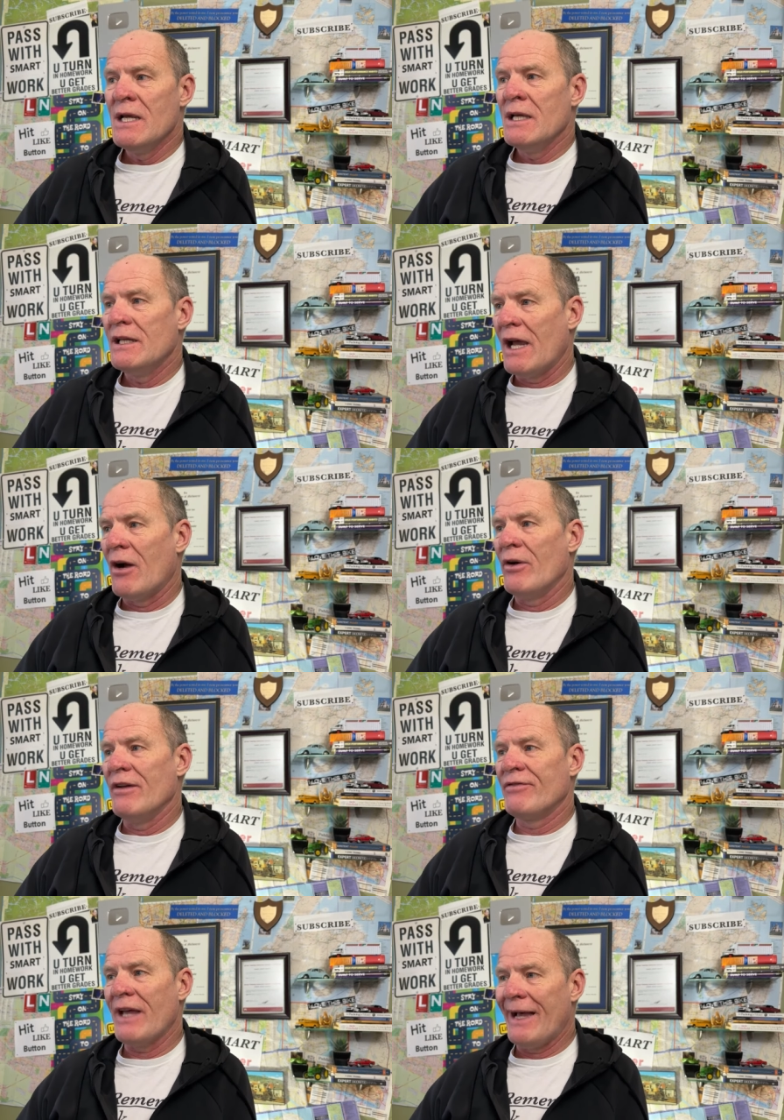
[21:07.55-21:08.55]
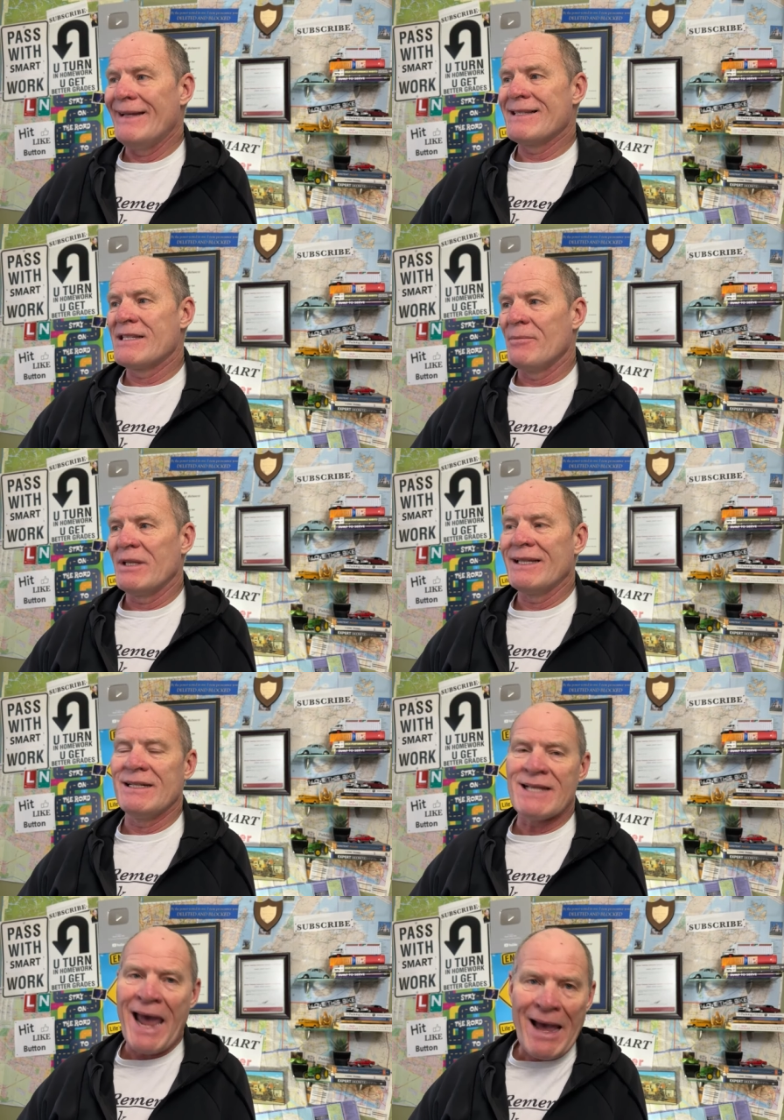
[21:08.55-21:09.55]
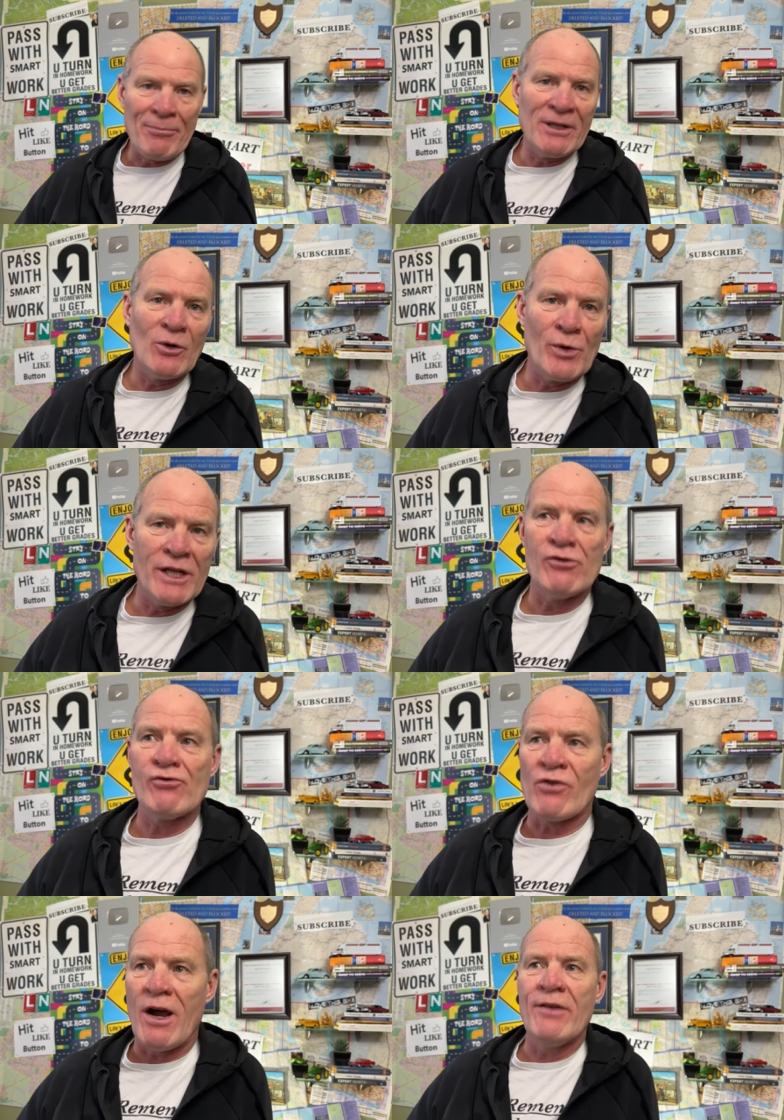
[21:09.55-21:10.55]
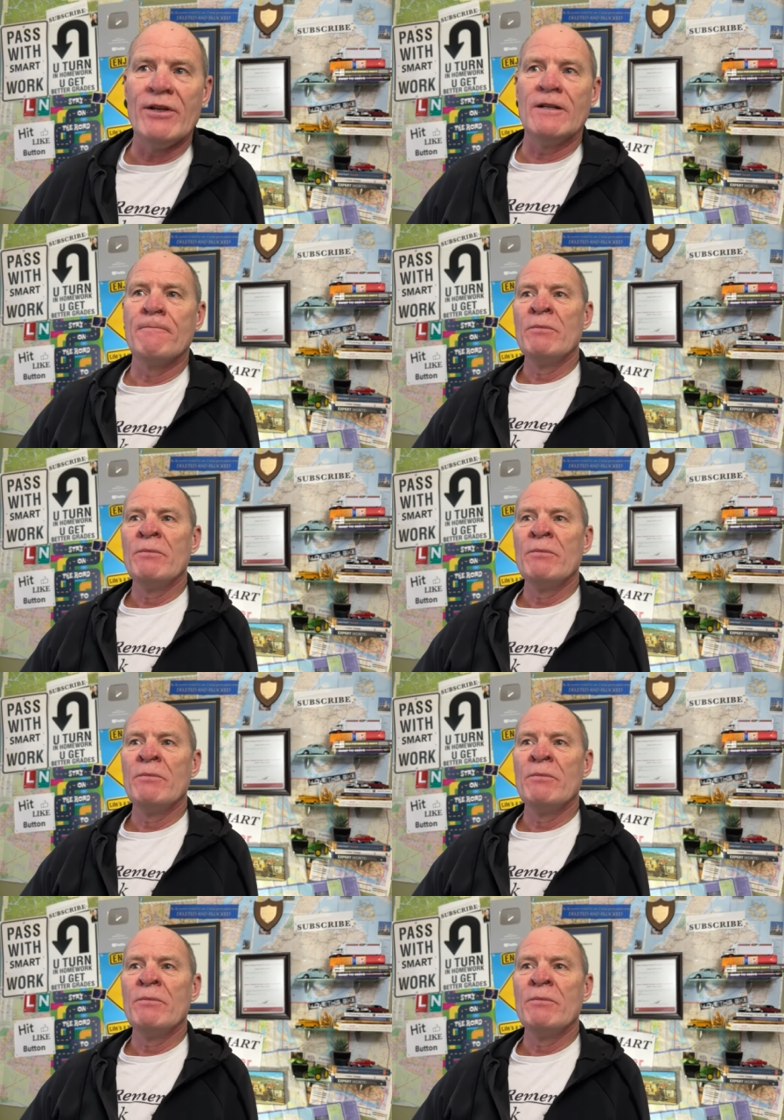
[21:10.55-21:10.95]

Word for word: Now, if that is something that is happening when you're driving,